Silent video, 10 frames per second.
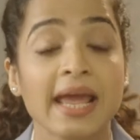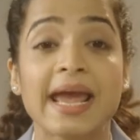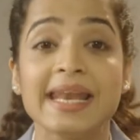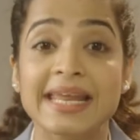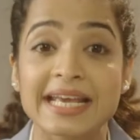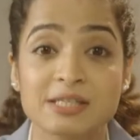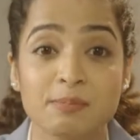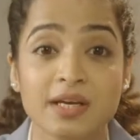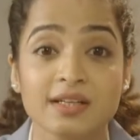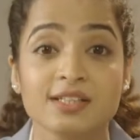and
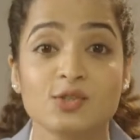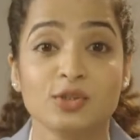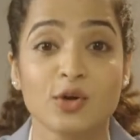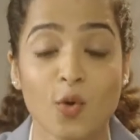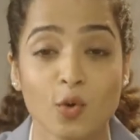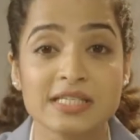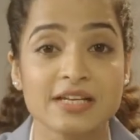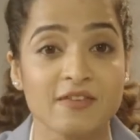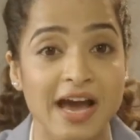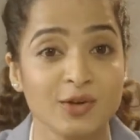experience to the goals
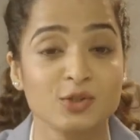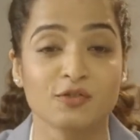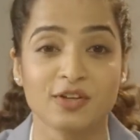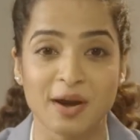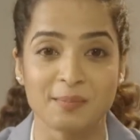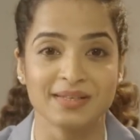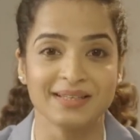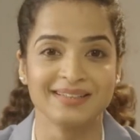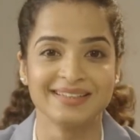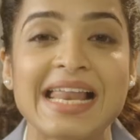and values of the
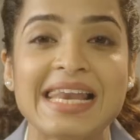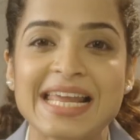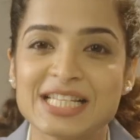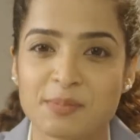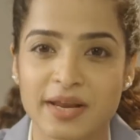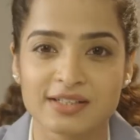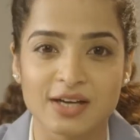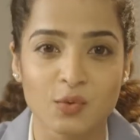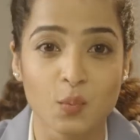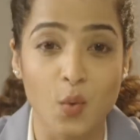company. Let's break
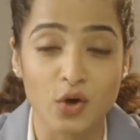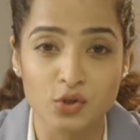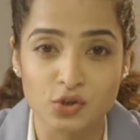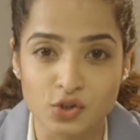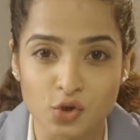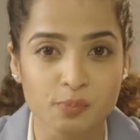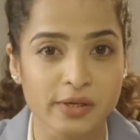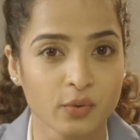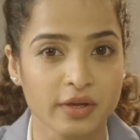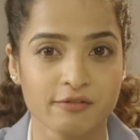down what you should be
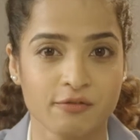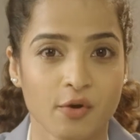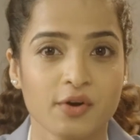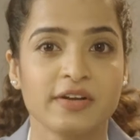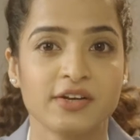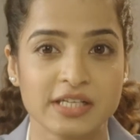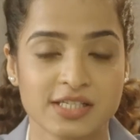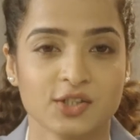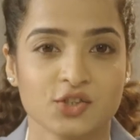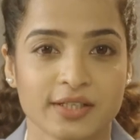looking for when
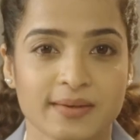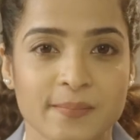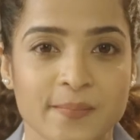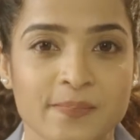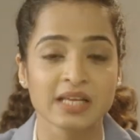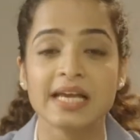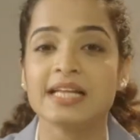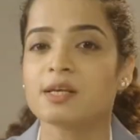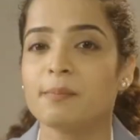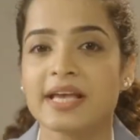researching.
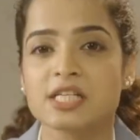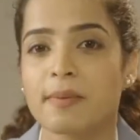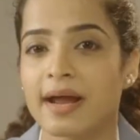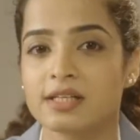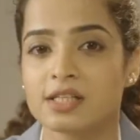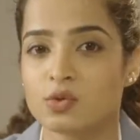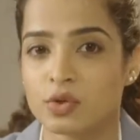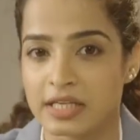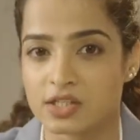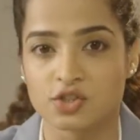It's a best practice to
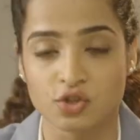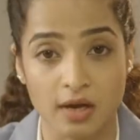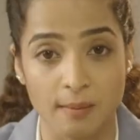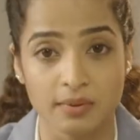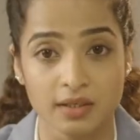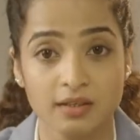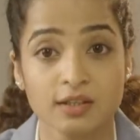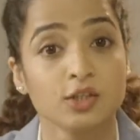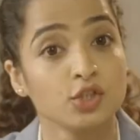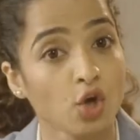research the company,
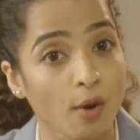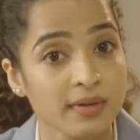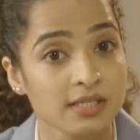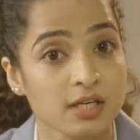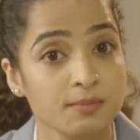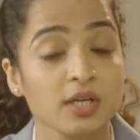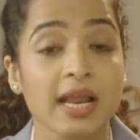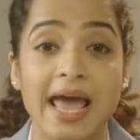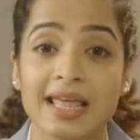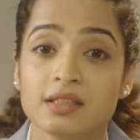the job description,
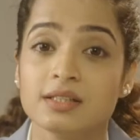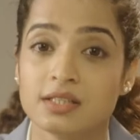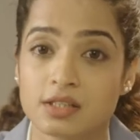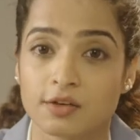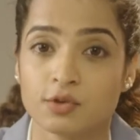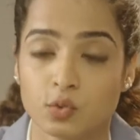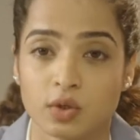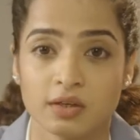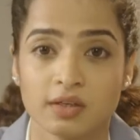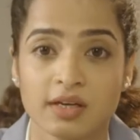and the
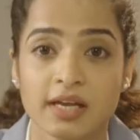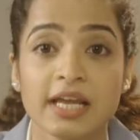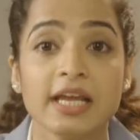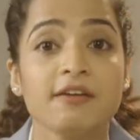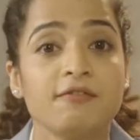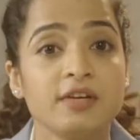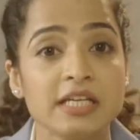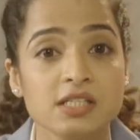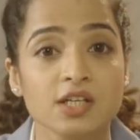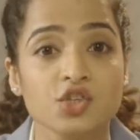interviewer. If
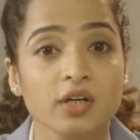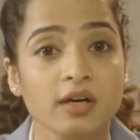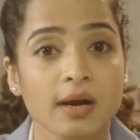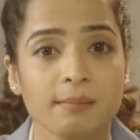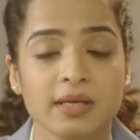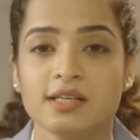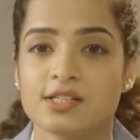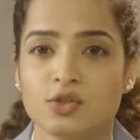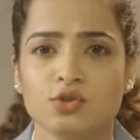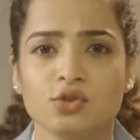researching a company
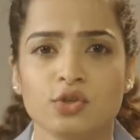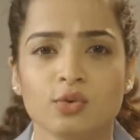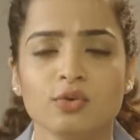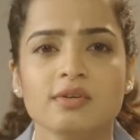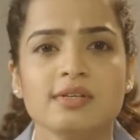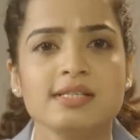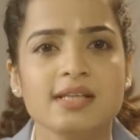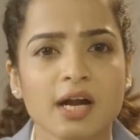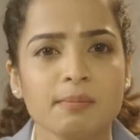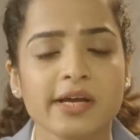is new to you,
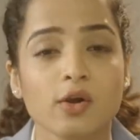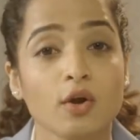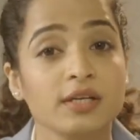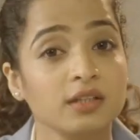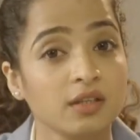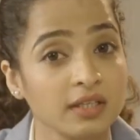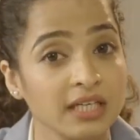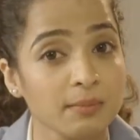start by allotting 30